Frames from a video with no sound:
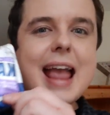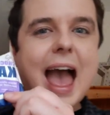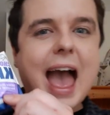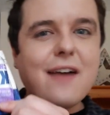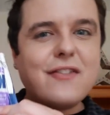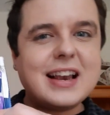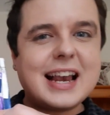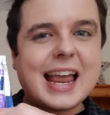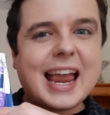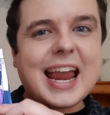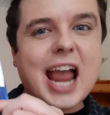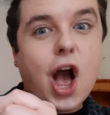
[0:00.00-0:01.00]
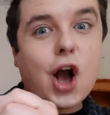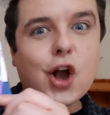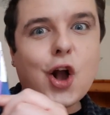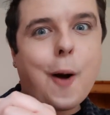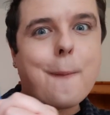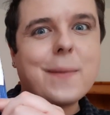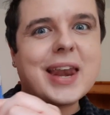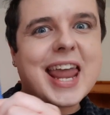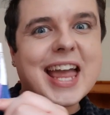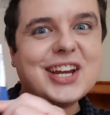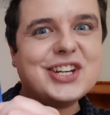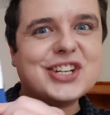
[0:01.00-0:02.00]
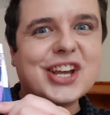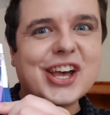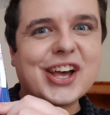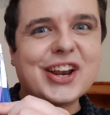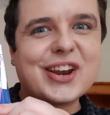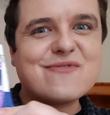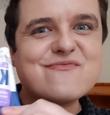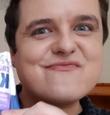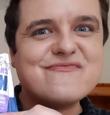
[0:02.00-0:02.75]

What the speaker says: A heavenly combination.